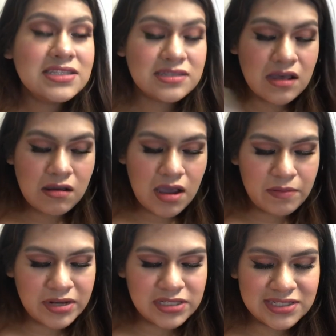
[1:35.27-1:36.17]
So I
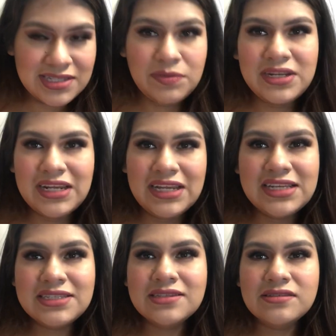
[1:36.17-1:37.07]
wanted to see what it
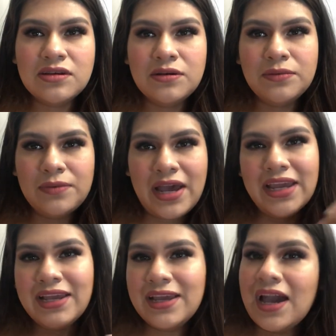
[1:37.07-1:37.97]
is, so I
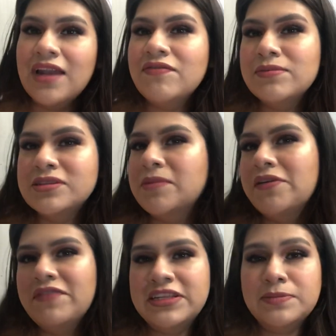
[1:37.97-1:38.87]
got it from somebody on
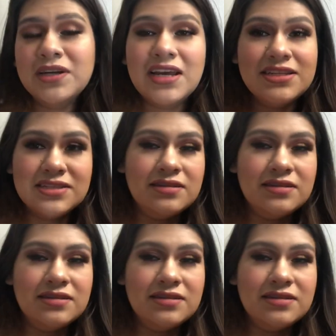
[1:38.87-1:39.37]
Facebook, guys.